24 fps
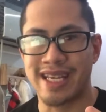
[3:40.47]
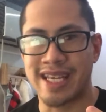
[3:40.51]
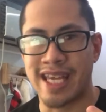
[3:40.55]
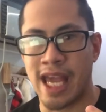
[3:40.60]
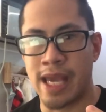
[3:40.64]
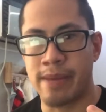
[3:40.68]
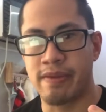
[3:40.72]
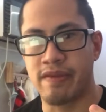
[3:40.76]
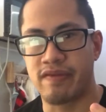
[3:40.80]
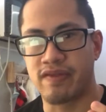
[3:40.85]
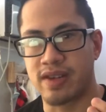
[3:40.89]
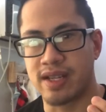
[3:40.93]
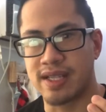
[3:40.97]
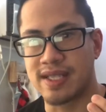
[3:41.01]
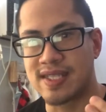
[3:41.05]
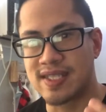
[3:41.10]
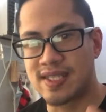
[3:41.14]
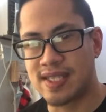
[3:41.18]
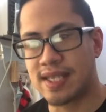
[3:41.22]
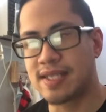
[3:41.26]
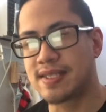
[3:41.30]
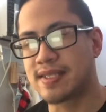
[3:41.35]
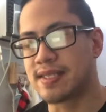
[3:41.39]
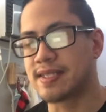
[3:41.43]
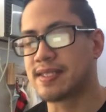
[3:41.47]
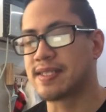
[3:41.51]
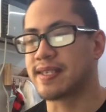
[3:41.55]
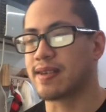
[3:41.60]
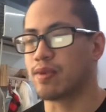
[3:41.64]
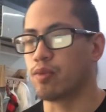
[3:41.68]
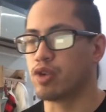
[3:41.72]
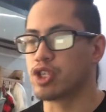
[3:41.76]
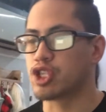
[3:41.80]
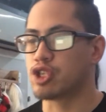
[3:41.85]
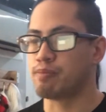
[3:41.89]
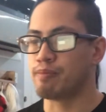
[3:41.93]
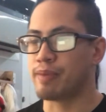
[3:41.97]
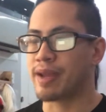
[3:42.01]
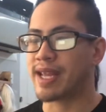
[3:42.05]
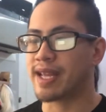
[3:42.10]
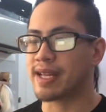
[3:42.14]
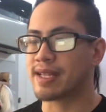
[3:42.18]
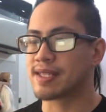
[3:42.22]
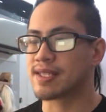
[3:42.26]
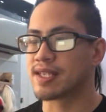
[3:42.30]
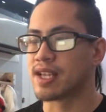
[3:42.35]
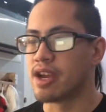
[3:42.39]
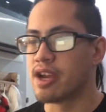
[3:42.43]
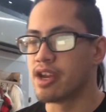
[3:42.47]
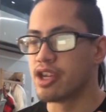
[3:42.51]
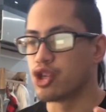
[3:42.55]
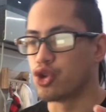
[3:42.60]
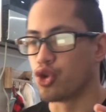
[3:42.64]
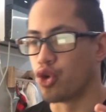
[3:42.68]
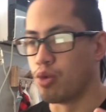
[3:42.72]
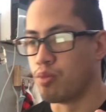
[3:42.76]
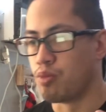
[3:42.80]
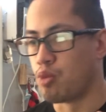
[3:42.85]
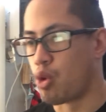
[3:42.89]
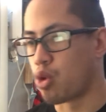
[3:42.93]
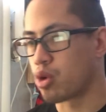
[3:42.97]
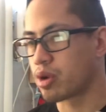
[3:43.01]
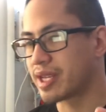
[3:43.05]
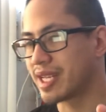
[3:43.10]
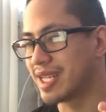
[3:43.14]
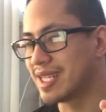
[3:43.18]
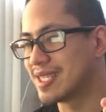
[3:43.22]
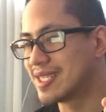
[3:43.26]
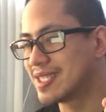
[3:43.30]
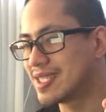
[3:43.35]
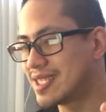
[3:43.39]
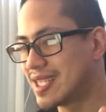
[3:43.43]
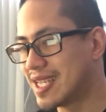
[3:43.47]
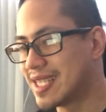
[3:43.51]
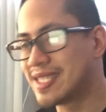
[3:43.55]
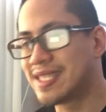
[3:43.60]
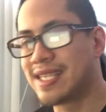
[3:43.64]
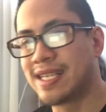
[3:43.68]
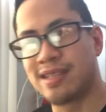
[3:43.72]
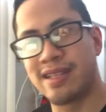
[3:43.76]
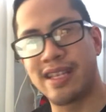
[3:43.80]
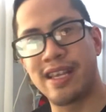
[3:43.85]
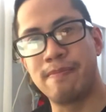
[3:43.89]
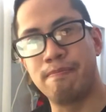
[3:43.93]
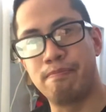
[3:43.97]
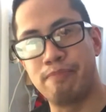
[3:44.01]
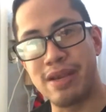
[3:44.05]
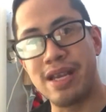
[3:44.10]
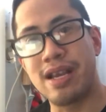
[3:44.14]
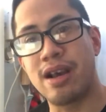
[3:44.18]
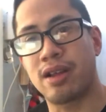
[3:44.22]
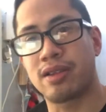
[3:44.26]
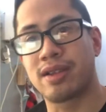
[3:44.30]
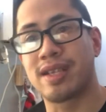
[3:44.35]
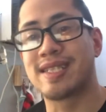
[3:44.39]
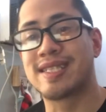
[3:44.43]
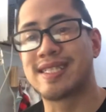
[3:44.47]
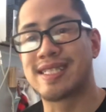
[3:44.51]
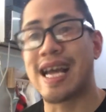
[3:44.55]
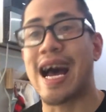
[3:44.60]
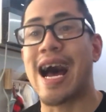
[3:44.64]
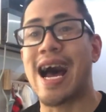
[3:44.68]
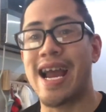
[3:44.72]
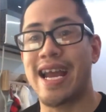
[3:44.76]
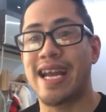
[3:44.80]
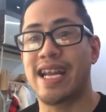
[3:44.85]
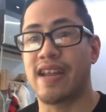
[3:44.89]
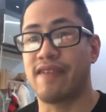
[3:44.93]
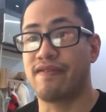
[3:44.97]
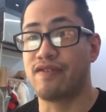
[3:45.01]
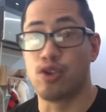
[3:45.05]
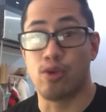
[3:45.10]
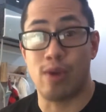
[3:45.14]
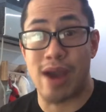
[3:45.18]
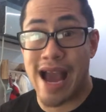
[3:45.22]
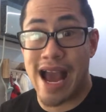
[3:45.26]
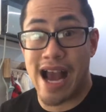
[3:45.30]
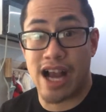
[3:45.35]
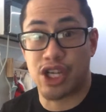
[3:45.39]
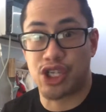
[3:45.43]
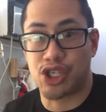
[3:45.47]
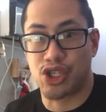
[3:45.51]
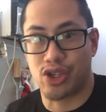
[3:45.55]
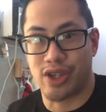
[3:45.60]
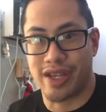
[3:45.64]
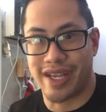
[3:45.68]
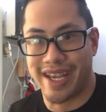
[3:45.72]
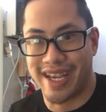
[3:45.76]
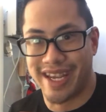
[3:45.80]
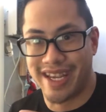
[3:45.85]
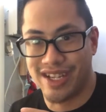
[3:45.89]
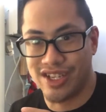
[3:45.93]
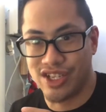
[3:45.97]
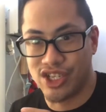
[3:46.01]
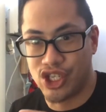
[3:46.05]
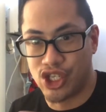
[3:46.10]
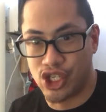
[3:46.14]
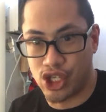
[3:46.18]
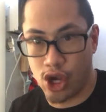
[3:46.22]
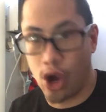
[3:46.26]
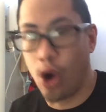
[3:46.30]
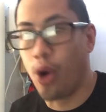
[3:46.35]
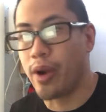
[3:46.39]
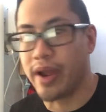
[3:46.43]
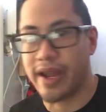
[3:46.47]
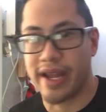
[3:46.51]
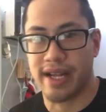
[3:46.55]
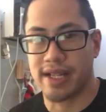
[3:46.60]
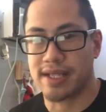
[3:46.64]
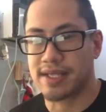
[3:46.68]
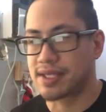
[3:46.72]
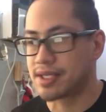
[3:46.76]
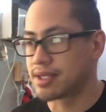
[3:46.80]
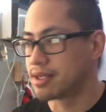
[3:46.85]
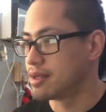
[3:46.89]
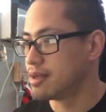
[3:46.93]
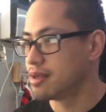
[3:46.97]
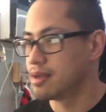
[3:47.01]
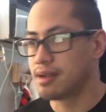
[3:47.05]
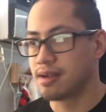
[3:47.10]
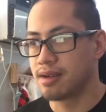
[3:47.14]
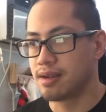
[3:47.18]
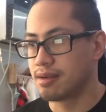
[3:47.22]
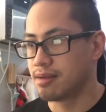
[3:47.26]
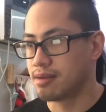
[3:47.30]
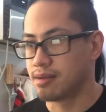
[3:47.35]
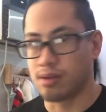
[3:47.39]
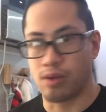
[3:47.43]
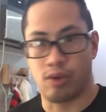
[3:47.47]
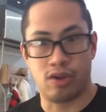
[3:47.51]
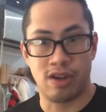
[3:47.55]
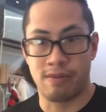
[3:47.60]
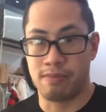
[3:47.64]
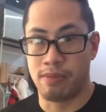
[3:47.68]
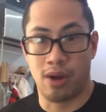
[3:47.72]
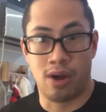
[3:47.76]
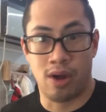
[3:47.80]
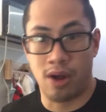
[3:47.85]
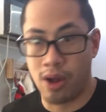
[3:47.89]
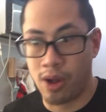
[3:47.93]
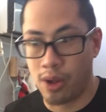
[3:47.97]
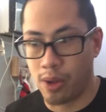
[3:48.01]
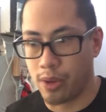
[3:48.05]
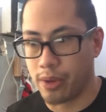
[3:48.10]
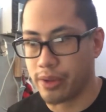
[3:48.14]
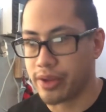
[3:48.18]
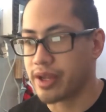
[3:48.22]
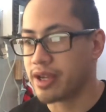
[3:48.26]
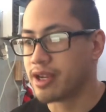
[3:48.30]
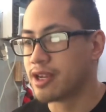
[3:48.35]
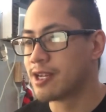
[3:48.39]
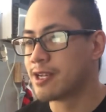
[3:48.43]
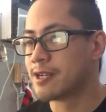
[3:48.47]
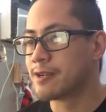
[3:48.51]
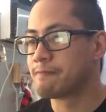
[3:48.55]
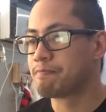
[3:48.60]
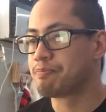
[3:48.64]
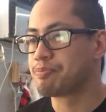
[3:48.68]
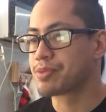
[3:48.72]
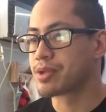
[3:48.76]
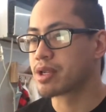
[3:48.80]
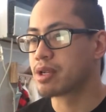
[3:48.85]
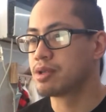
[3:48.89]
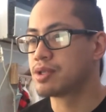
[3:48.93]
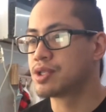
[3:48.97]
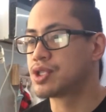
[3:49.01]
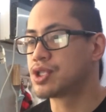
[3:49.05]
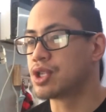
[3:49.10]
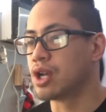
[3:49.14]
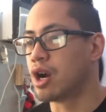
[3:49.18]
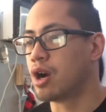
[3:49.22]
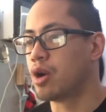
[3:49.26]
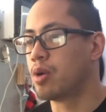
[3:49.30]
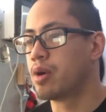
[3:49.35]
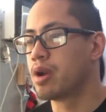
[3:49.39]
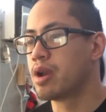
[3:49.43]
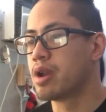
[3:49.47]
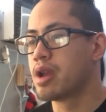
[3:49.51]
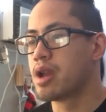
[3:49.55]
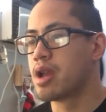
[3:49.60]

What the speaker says: a game of consistency, which means you'll more consistently be on this diet if you actually enjoy it. Lo and behold. So